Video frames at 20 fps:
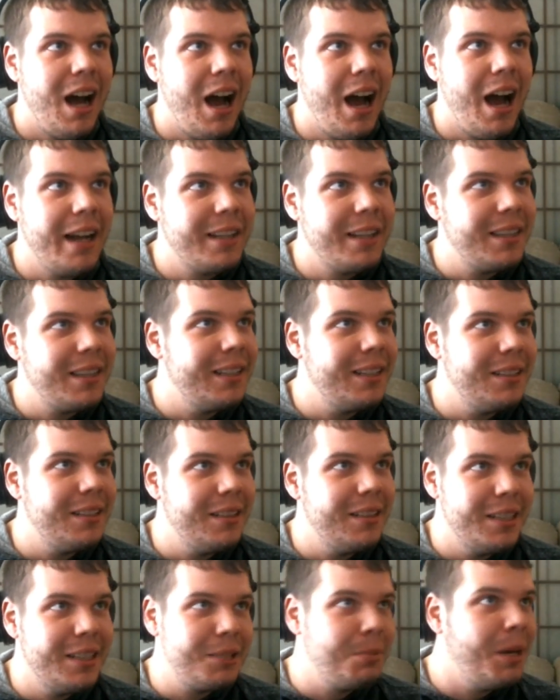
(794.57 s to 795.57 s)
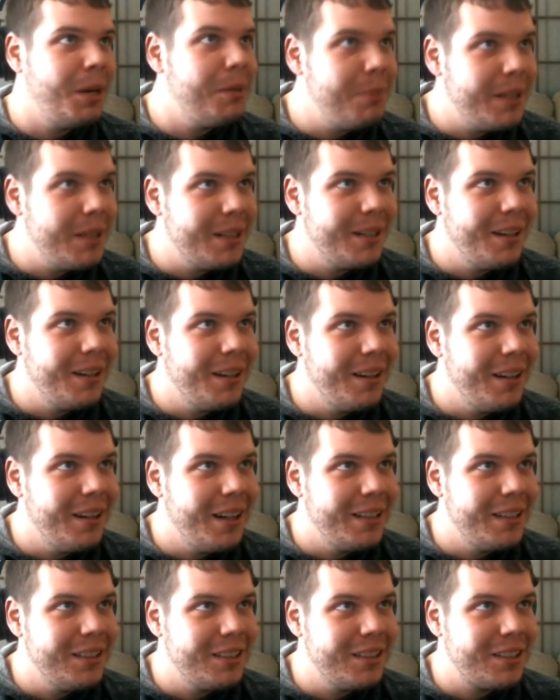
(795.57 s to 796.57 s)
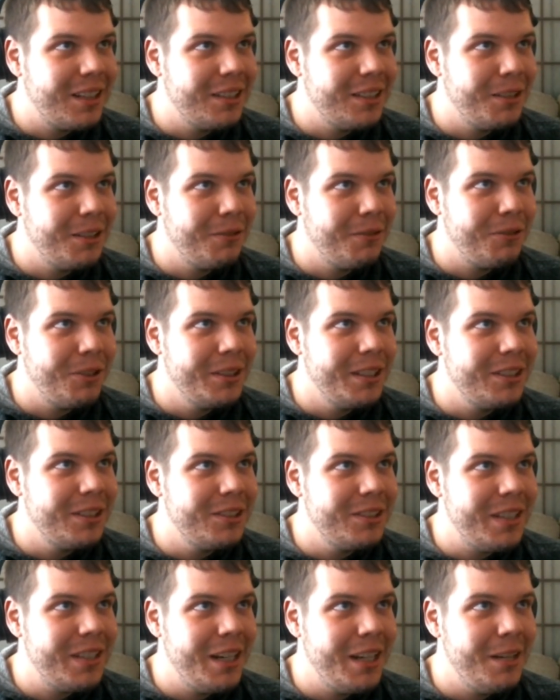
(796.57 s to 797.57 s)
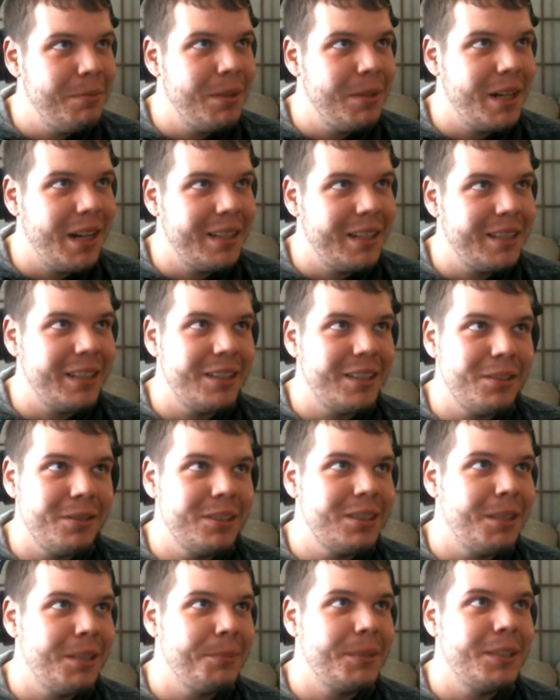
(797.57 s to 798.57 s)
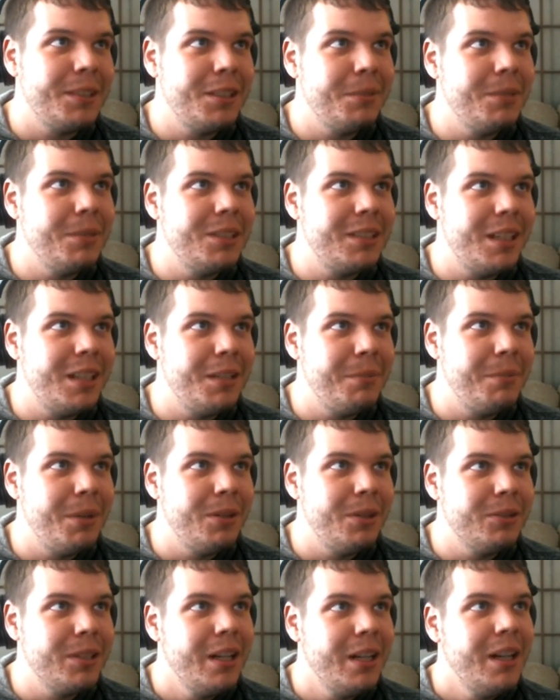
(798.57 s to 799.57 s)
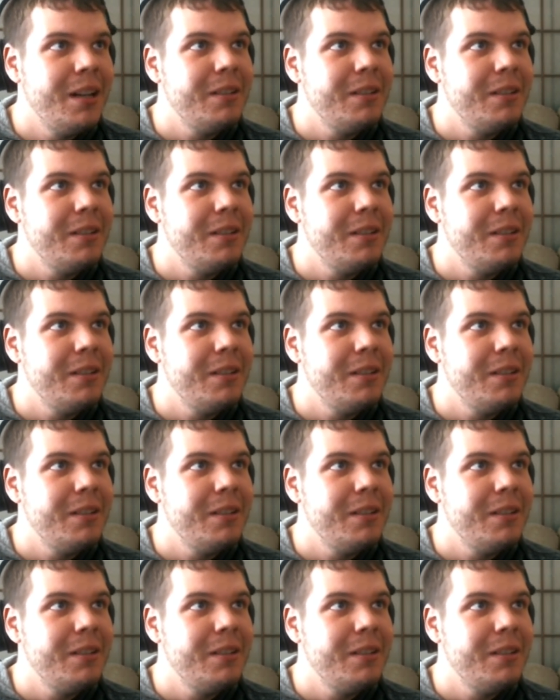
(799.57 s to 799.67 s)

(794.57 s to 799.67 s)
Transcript: I think this might be a, a discussion for another day, but I think there is something to be said about